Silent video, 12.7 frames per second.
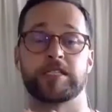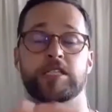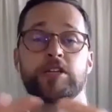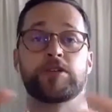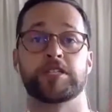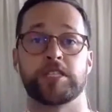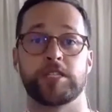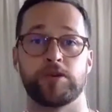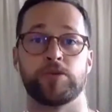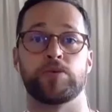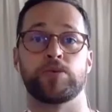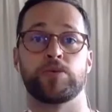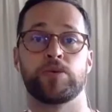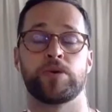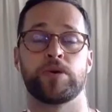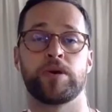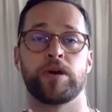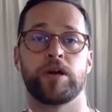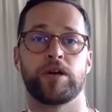students who
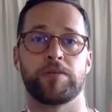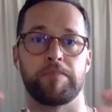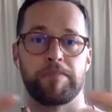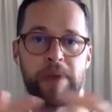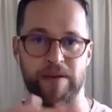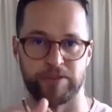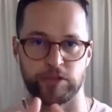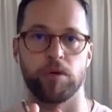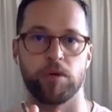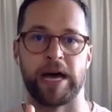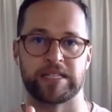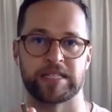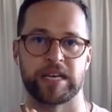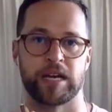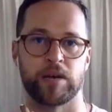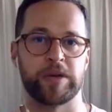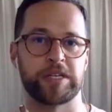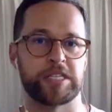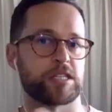have dual masking,
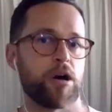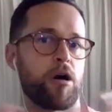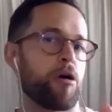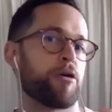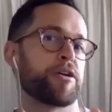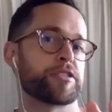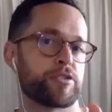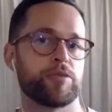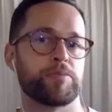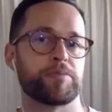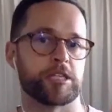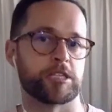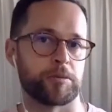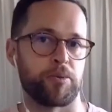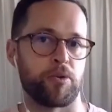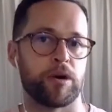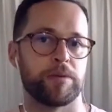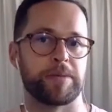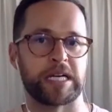which is the hardest group to
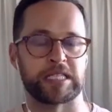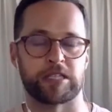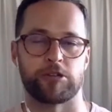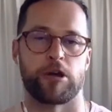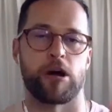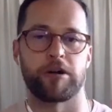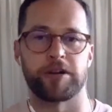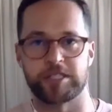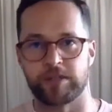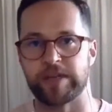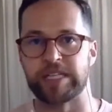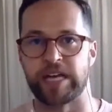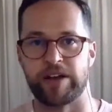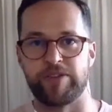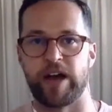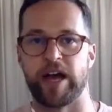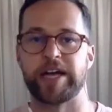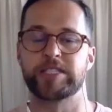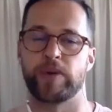support because they're the hardest to
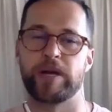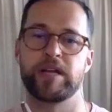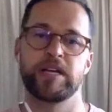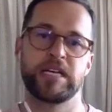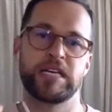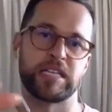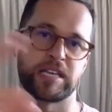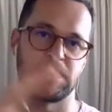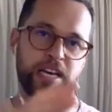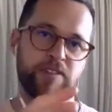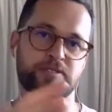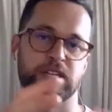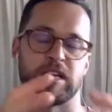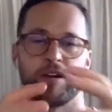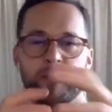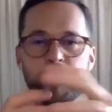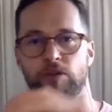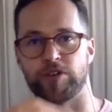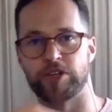identify. It's when the gift can
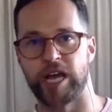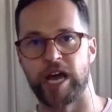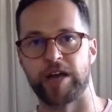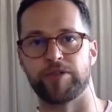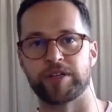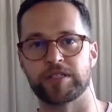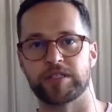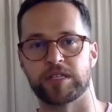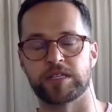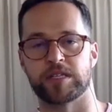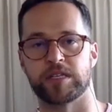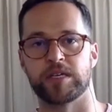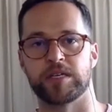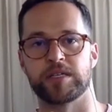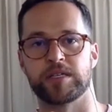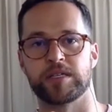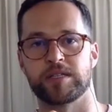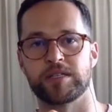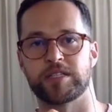overshadow the
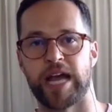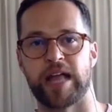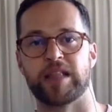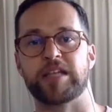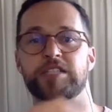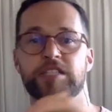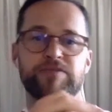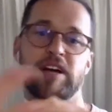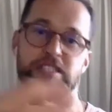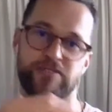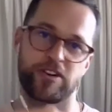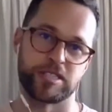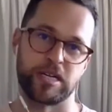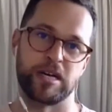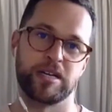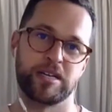challenge and vice versa.